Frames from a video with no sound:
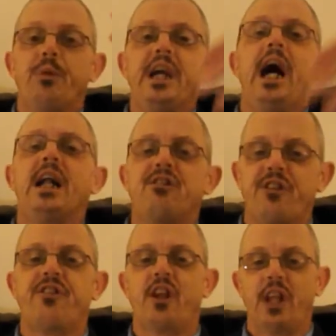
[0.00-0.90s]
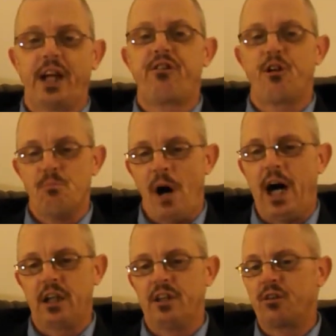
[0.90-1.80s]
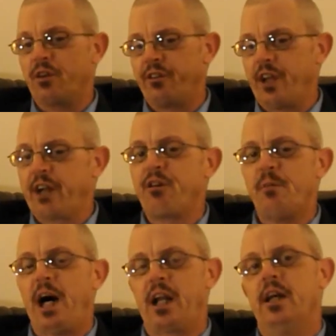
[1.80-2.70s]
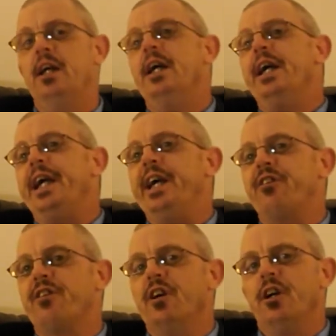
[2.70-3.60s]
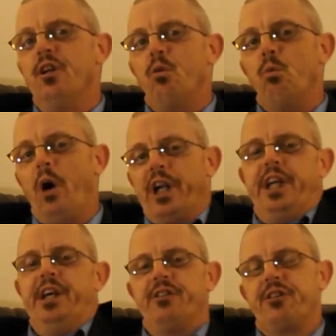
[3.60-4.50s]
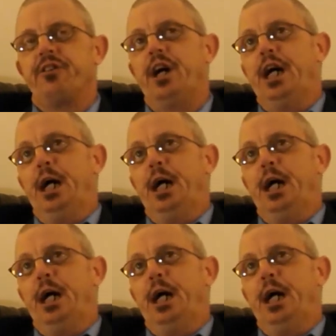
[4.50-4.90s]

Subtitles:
beyond just the lecture model. And of course, the lecture model is what is